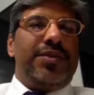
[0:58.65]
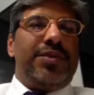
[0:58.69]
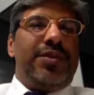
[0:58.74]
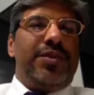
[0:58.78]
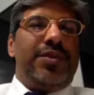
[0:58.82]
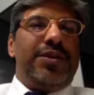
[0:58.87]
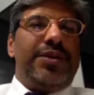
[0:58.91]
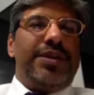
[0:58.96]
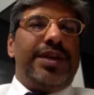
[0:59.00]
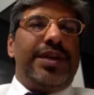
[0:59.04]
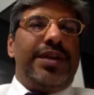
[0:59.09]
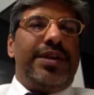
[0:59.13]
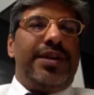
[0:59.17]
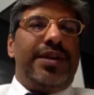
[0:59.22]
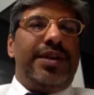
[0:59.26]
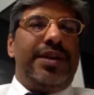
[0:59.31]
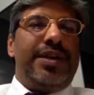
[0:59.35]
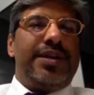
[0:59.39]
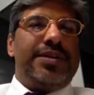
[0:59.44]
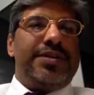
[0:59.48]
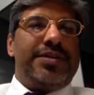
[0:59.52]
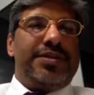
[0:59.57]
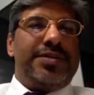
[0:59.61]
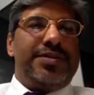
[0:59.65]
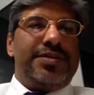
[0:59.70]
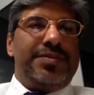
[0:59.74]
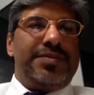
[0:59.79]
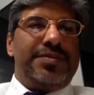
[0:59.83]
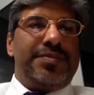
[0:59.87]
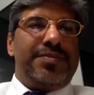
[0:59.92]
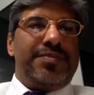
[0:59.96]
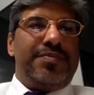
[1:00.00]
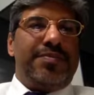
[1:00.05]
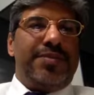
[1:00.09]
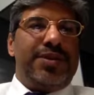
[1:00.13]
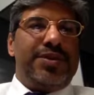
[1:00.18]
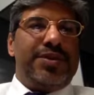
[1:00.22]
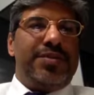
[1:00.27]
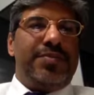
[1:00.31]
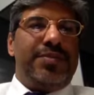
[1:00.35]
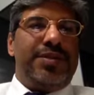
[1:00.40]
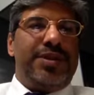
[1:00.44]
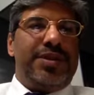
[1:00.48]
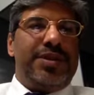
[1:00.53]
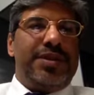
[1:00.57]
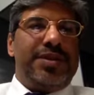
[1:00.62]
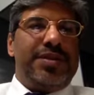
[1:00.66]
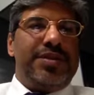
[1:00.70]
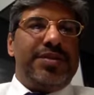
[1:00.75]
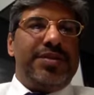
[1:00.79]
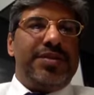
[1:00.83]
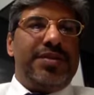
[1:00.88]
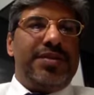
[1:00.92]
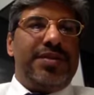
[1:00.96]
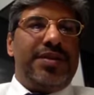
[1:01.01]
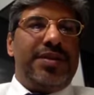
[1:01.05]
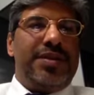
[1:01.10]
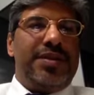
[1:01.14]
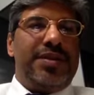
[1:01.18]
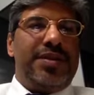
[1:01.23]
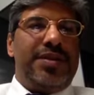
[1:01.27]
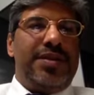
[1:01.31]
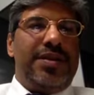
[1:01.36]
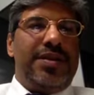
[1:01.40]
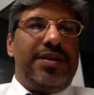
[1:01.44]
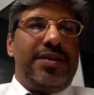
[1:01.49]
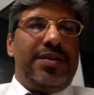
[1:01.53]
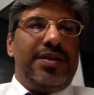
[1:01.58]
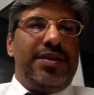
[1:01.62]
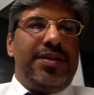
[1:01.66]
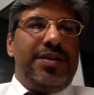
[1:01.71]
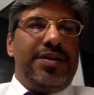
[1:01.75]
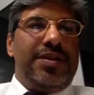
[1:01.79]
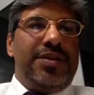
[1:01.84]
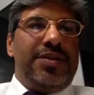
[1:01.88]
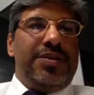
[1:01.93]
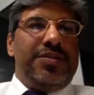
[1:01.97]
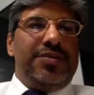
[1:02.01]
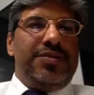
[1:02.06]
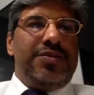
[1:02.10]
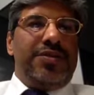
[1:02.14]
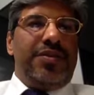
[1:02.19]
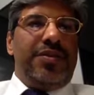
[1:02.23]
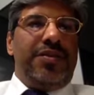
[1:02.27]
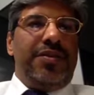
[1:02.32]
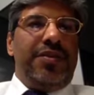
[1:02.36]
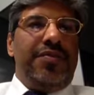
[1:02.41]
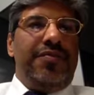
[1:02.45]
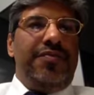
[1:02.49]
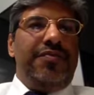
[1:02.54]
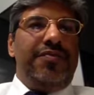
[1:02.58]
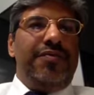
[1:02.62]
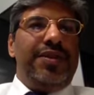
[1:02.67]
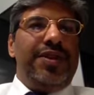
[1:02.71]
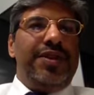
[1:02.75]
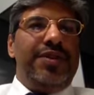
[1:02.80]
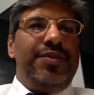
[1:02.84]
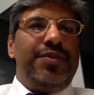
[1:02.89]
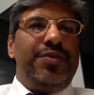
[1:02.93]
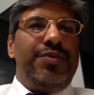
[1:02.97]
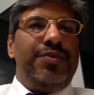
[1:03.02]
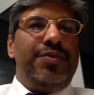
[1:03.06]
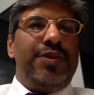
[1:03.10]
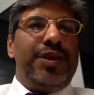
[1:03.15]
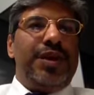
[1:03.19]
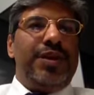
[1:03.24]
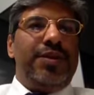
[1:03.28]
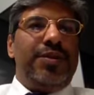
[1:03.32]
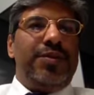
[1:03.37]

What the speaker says: or 10 lakhs possibilities. So if we do an